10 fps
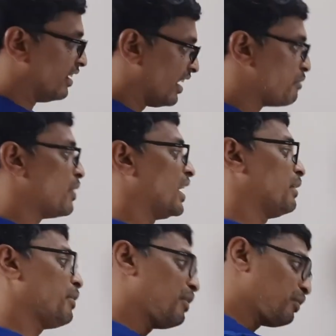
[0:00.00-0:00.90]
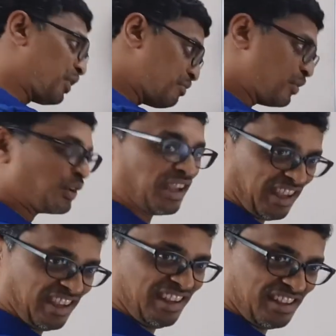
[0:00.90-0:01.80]
and multiply with one more
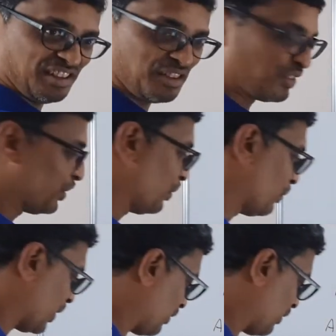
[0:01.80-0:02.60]
A. So what